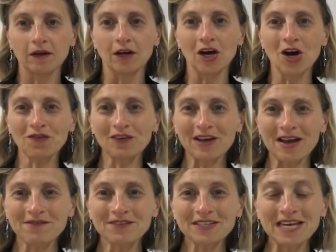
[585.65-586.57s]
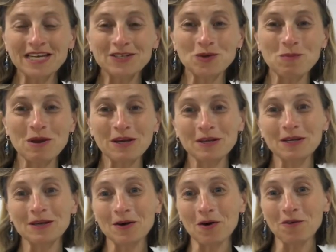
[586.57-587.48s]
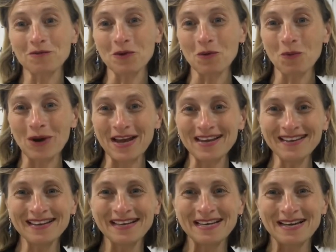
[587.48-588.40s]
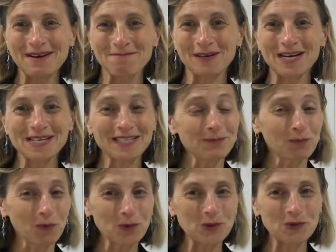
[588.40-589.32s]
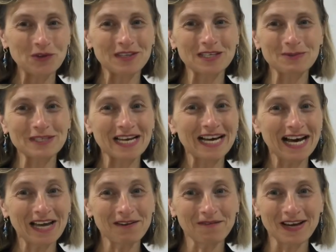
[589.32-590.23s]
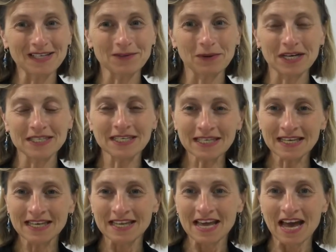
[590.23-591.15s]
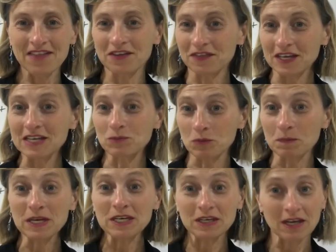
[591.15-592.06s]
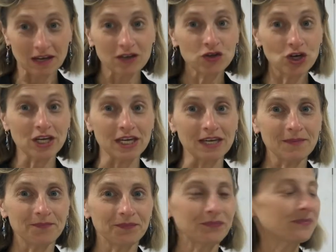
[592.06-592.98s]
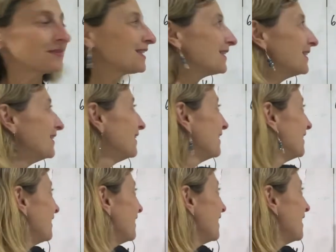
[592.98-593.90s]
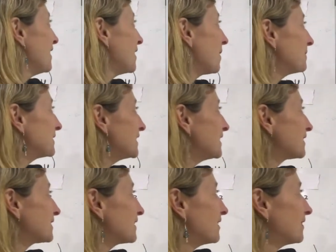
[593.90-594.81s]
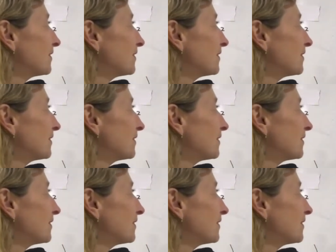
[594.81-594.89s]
Hopefully I haven't scared too many of you away, but I did warn you that this was a harder factorising and that these would be tricky. Number 6.